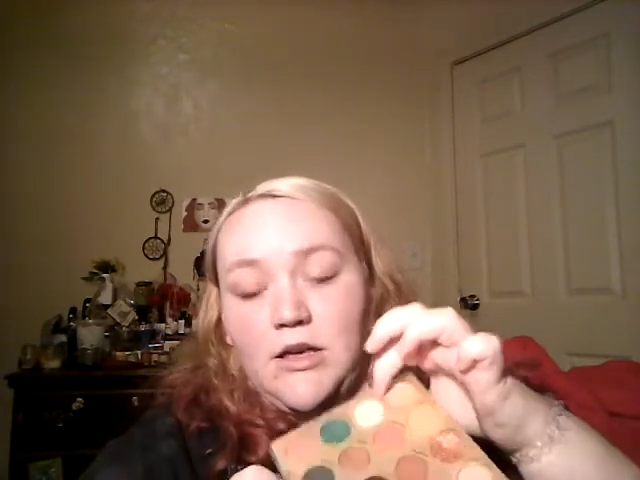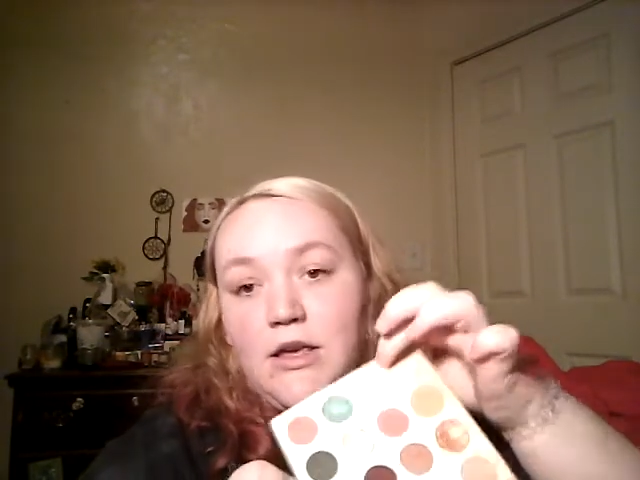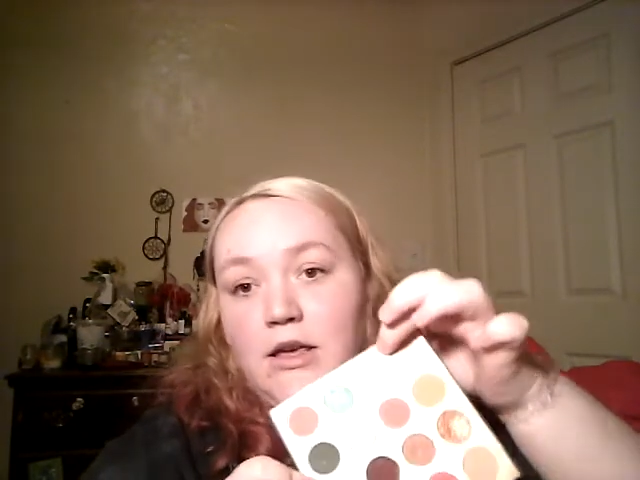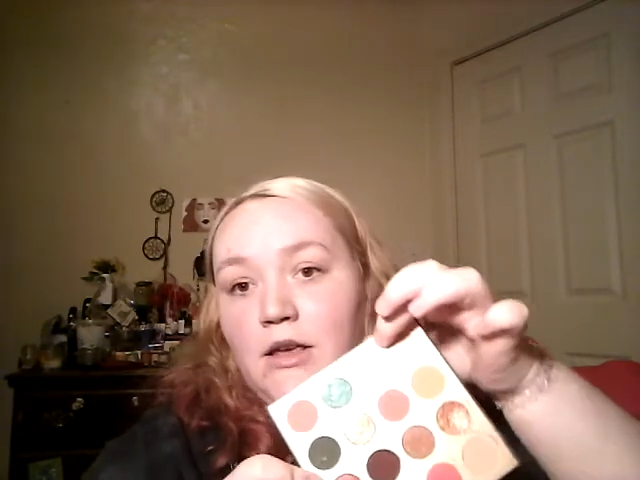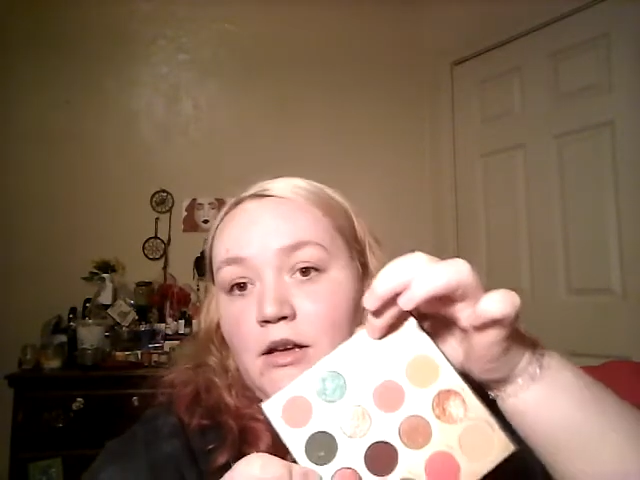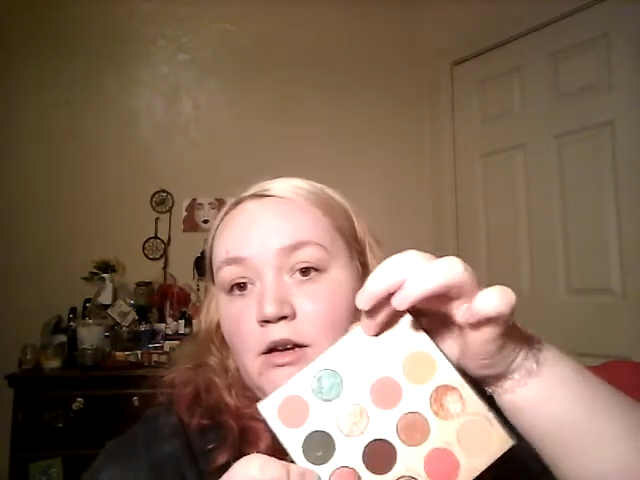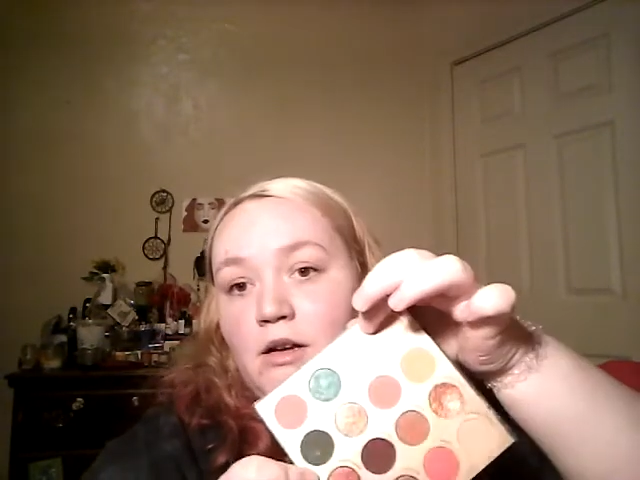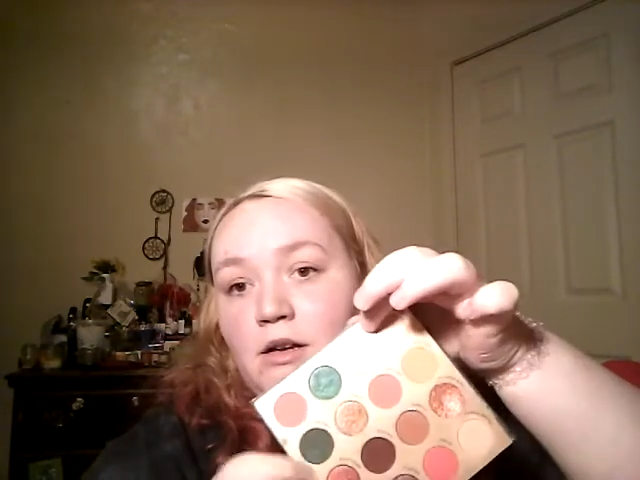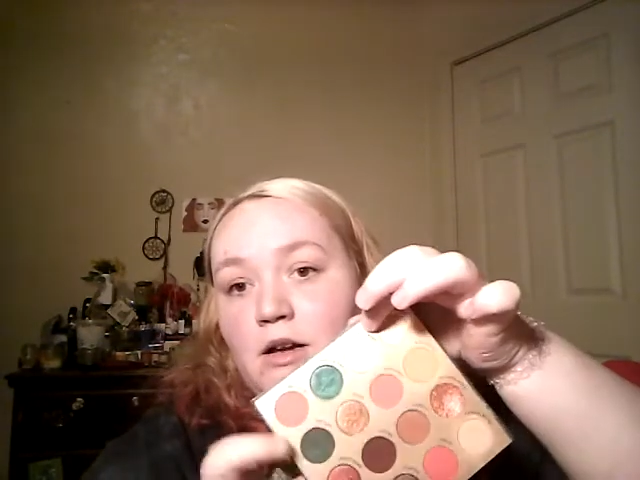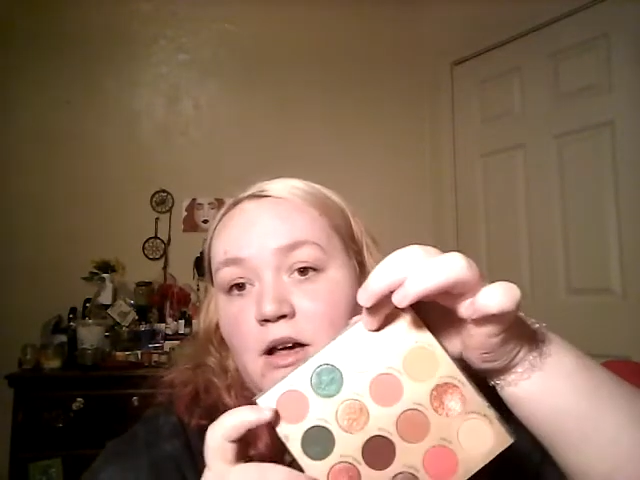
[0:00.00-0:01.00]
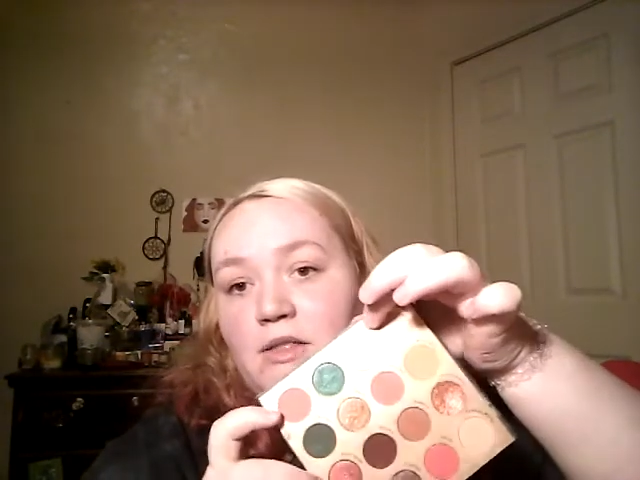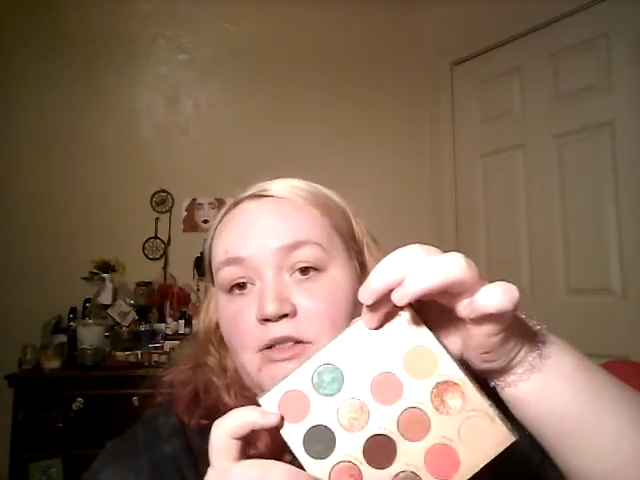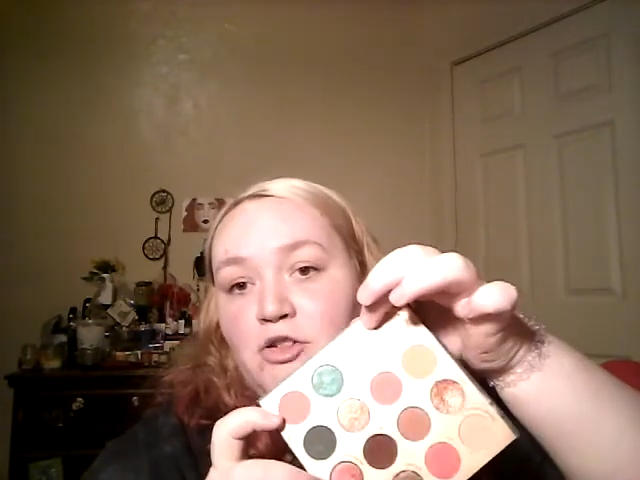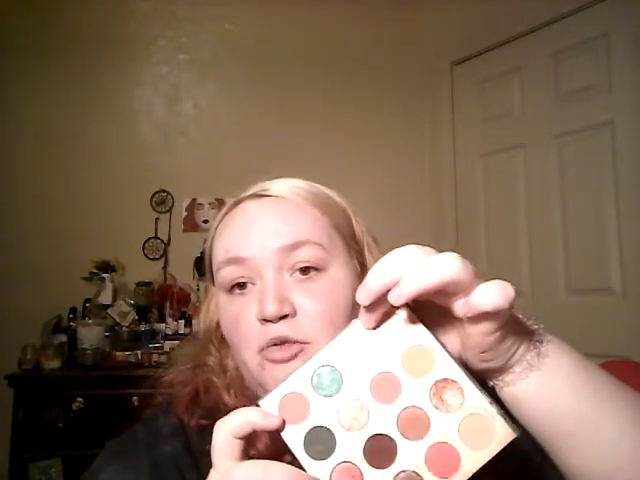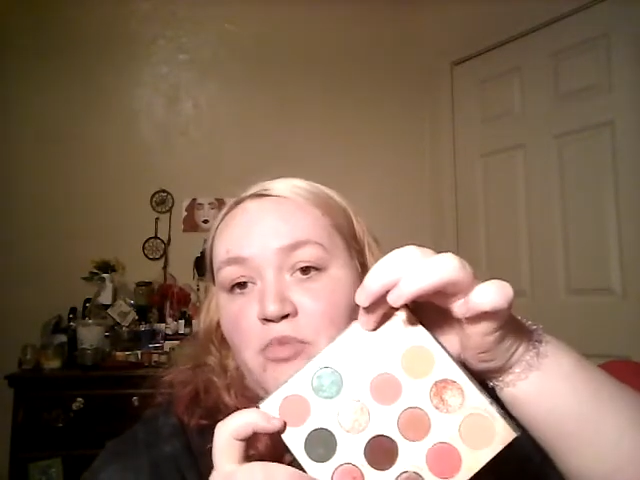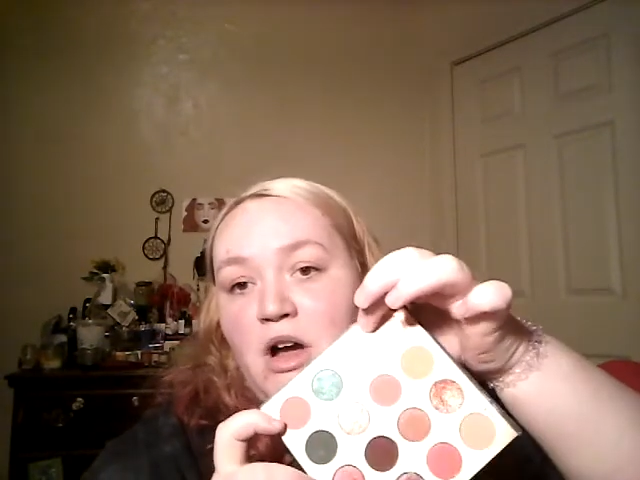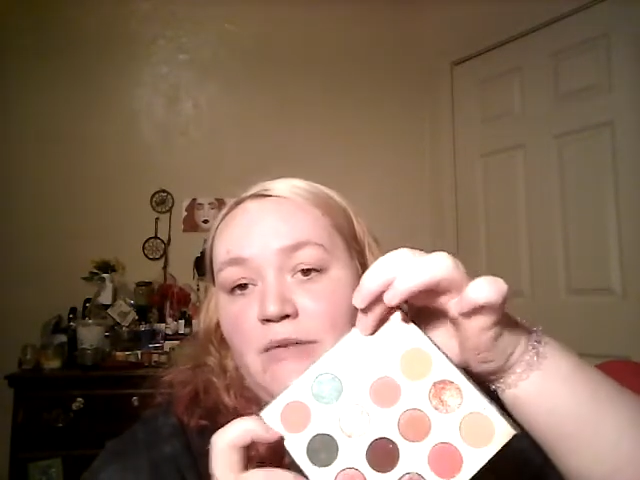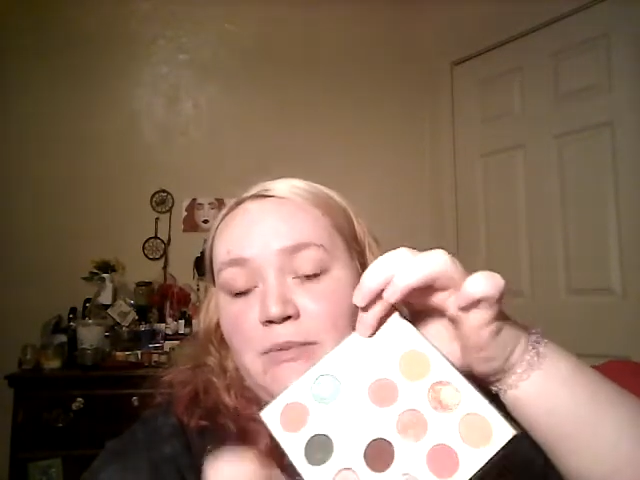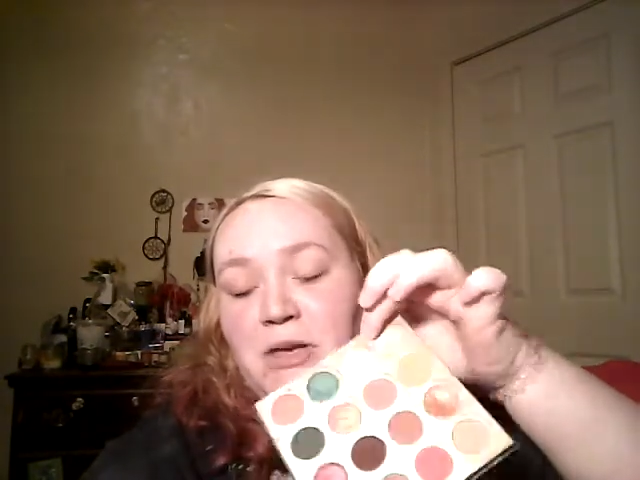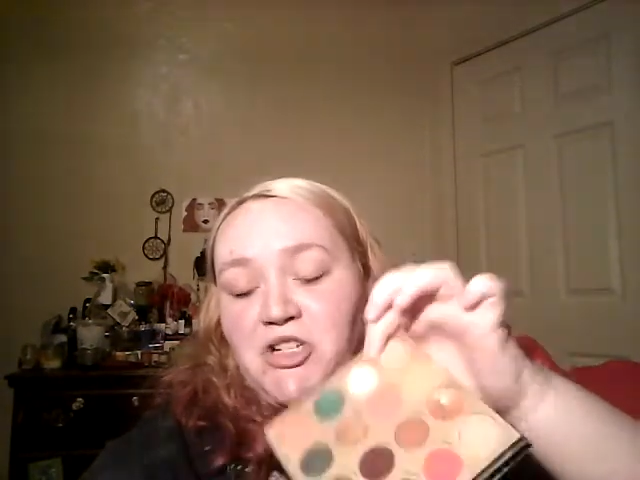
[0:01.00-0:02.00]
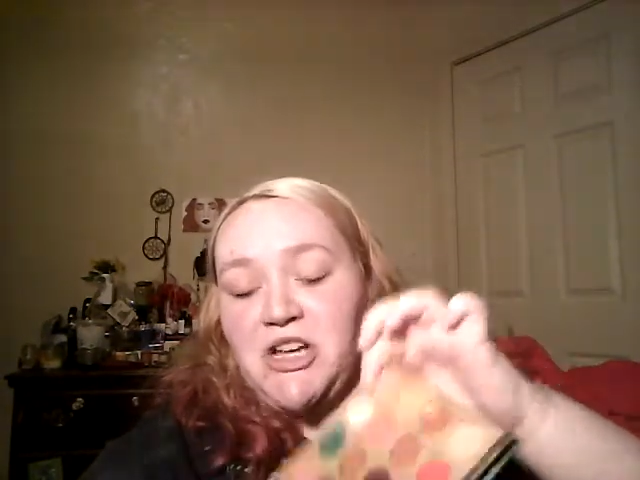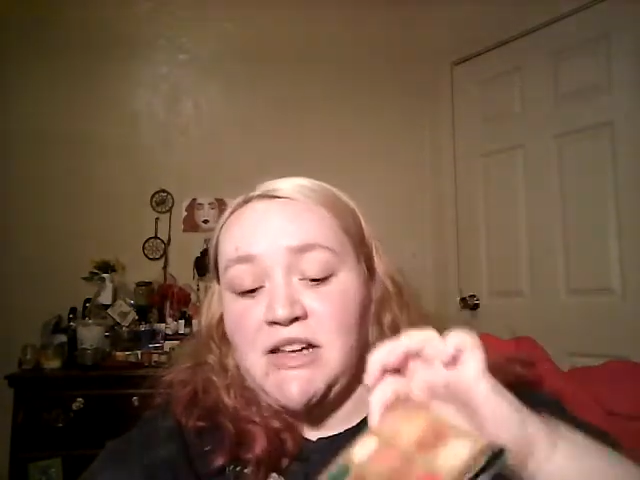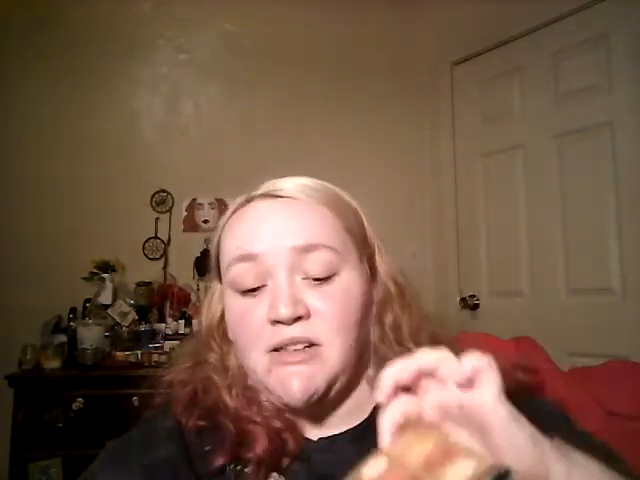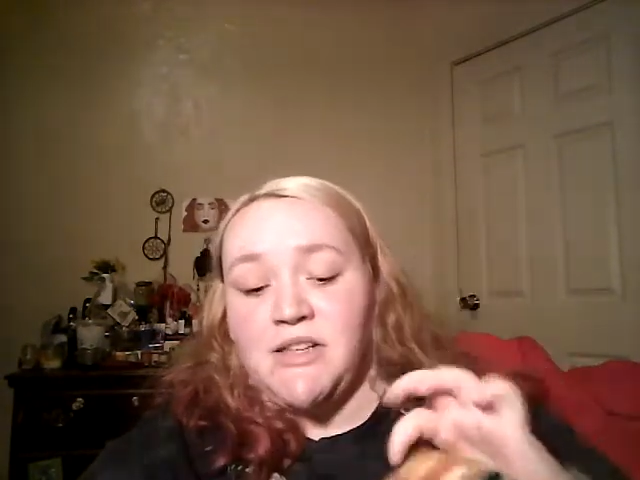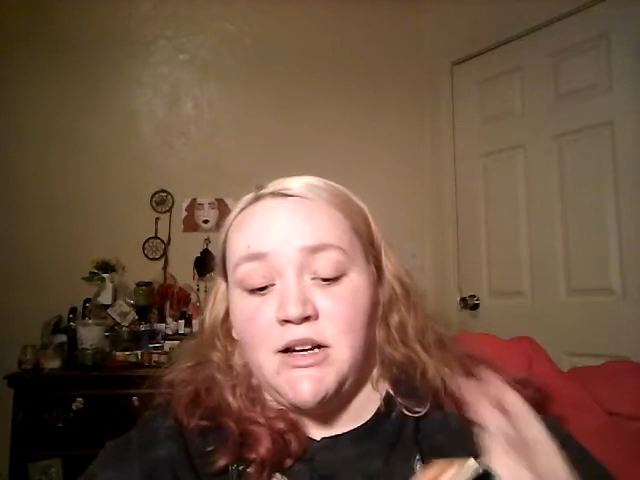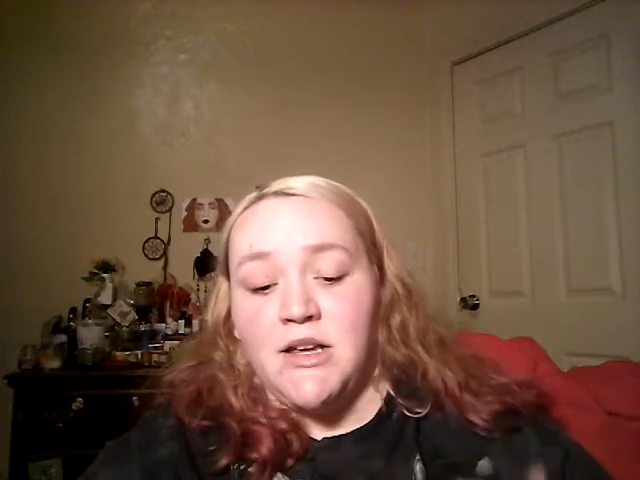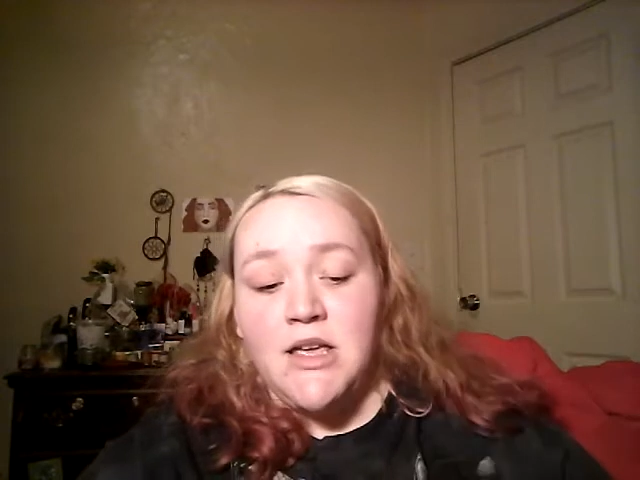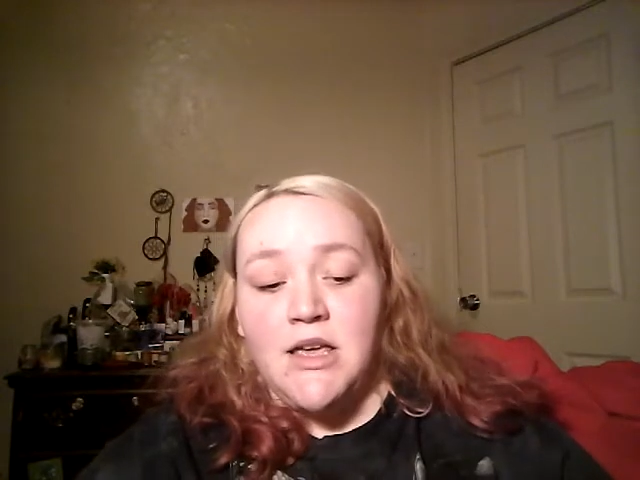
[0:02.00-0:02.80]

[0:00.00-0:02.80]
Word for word: here, that little mauve-y pink shade down there.